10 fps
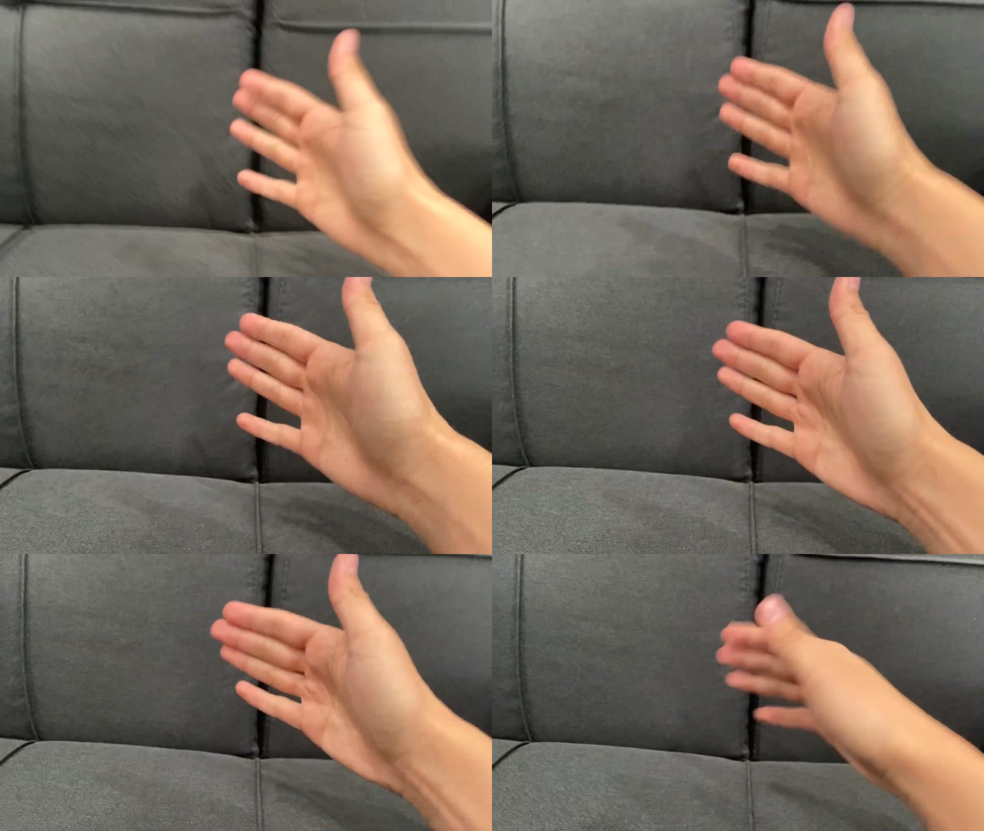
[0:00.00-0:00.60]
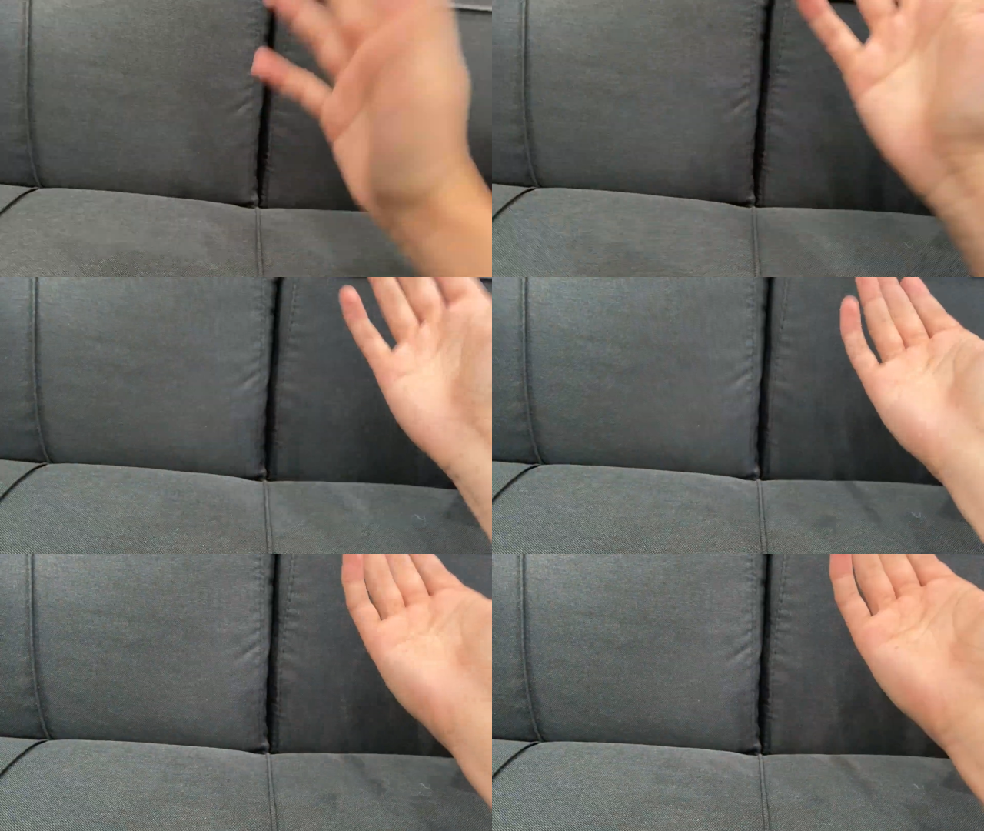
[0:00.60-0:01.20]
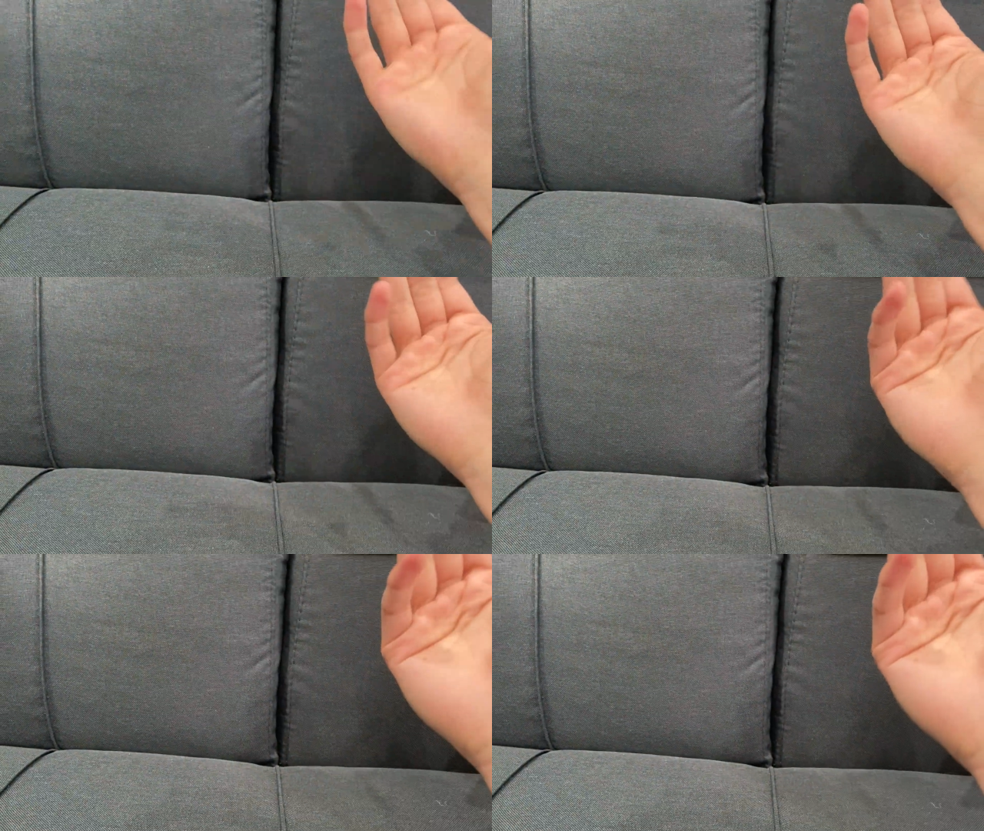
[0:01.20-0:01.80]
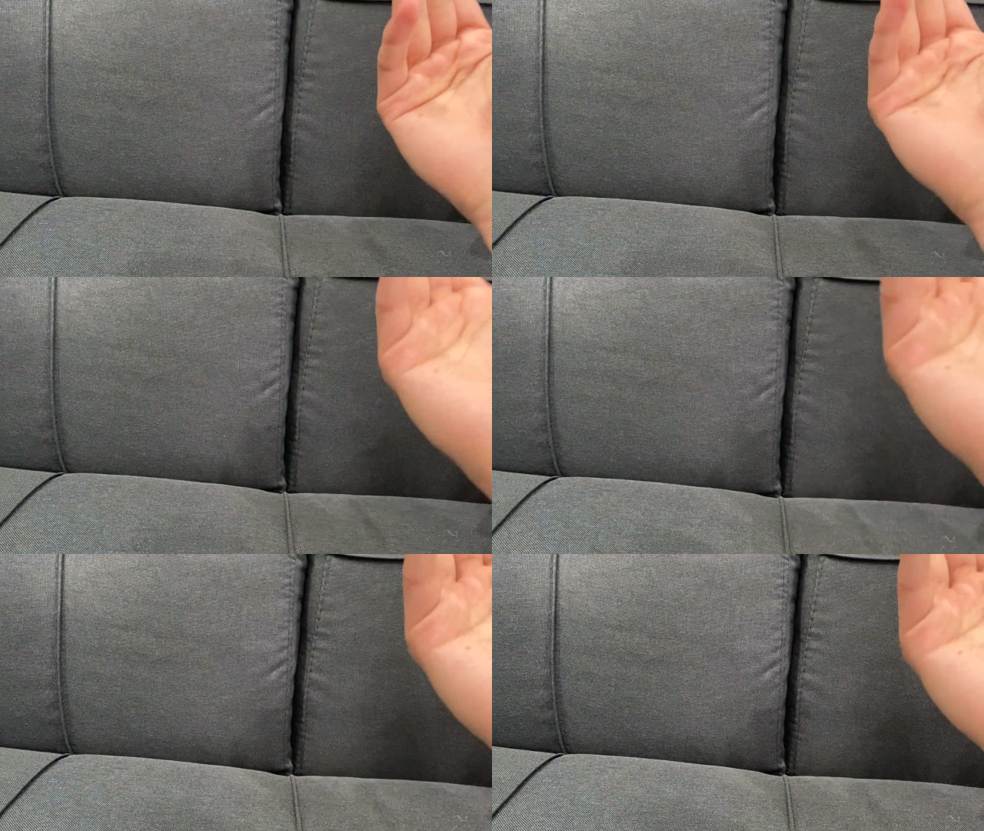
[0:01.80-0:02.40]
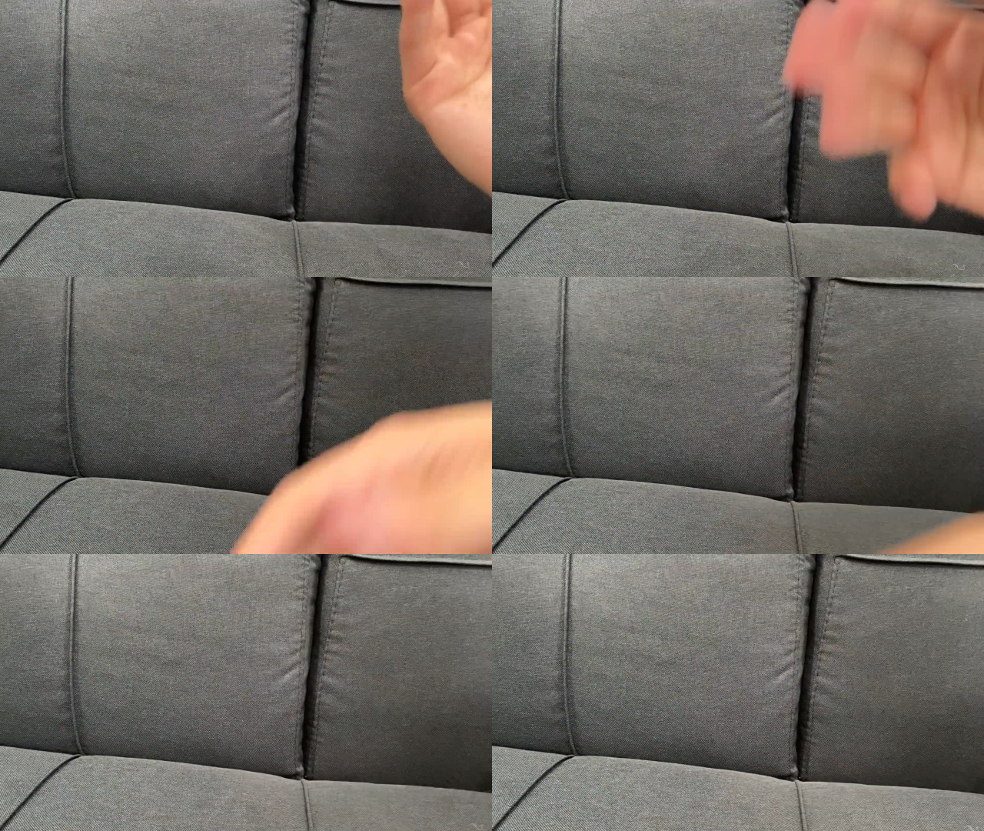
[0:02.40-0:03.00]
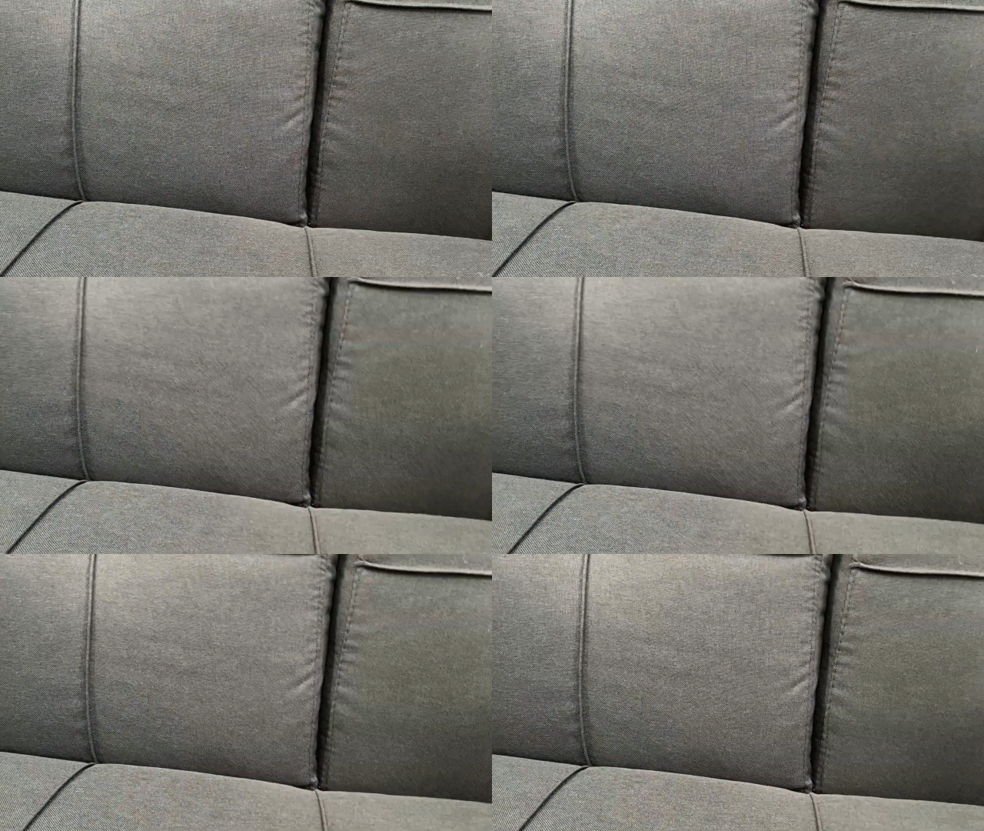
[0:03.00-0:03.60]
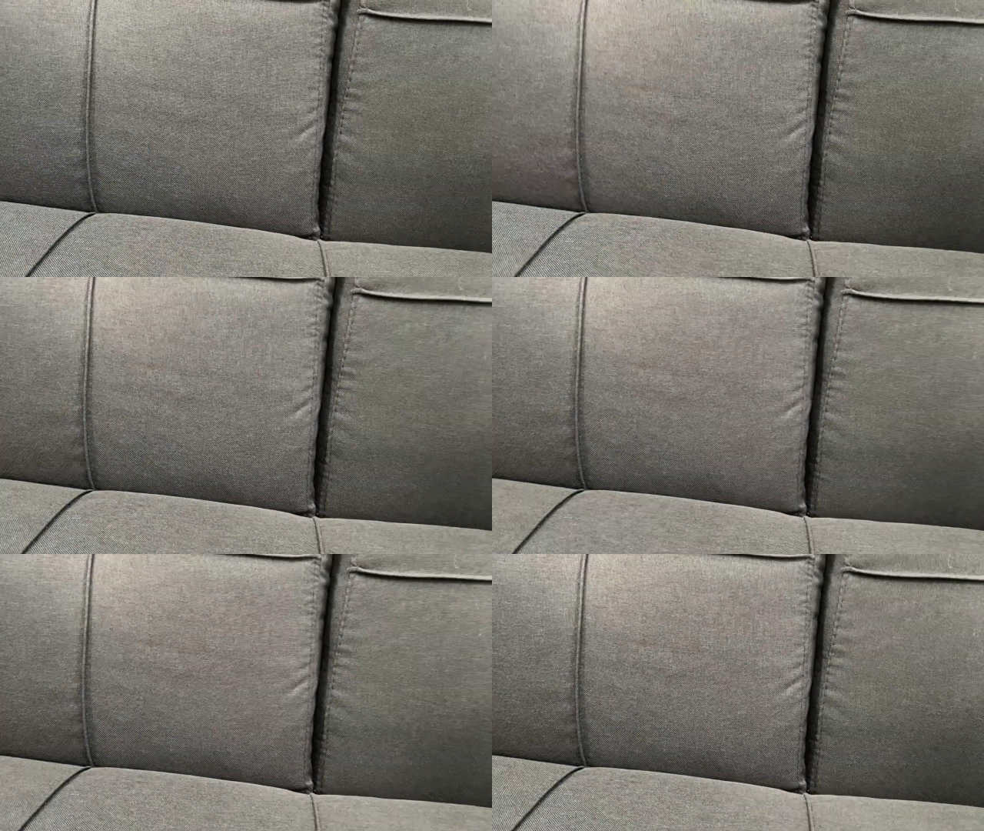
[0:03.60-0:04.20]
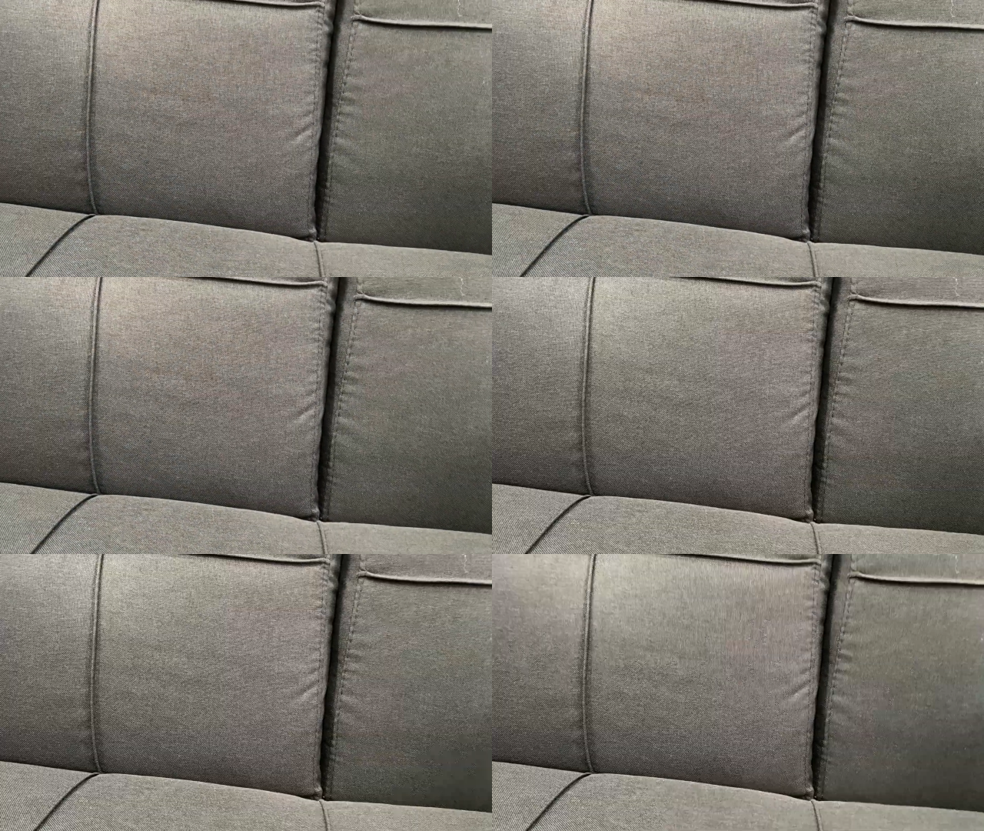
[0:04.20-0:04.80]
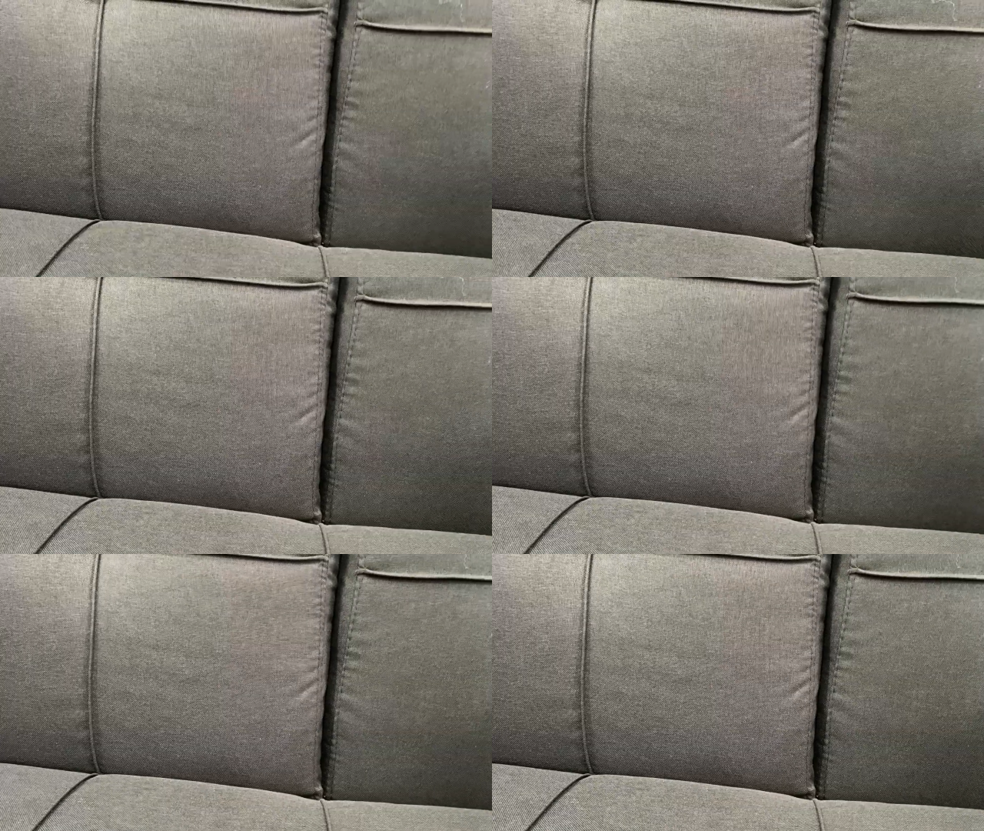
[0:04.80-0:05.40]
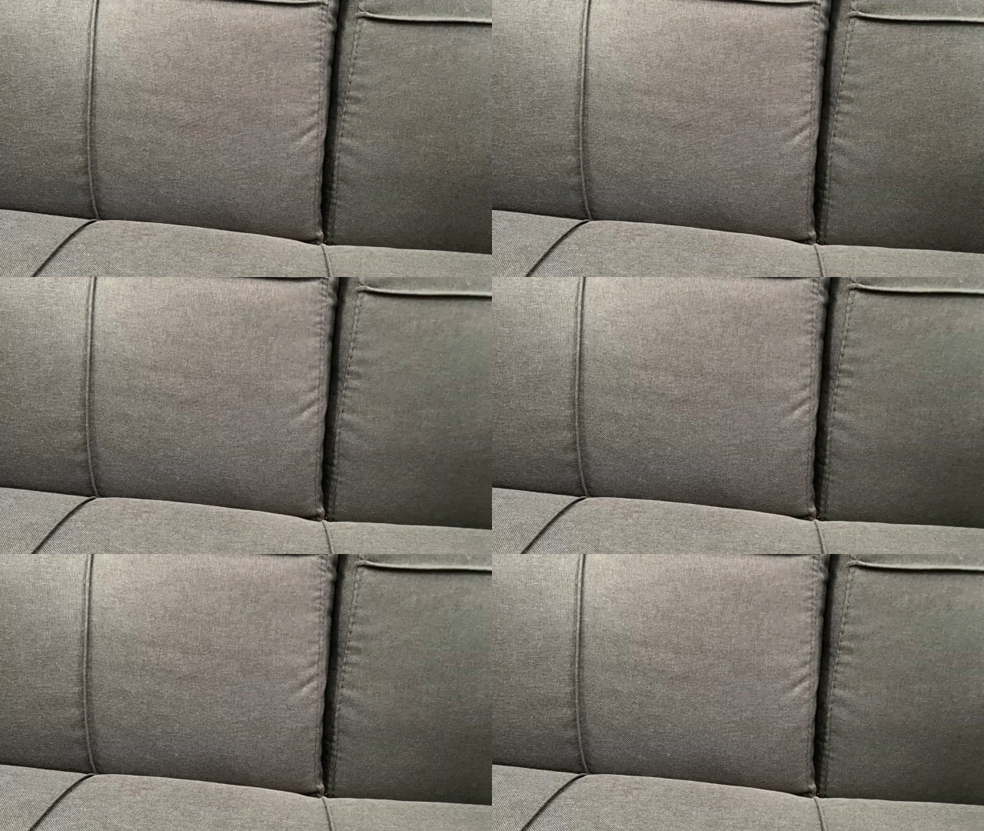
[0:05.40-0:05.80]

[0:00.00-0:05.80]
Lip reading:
No face is visible, so there are no lips to read.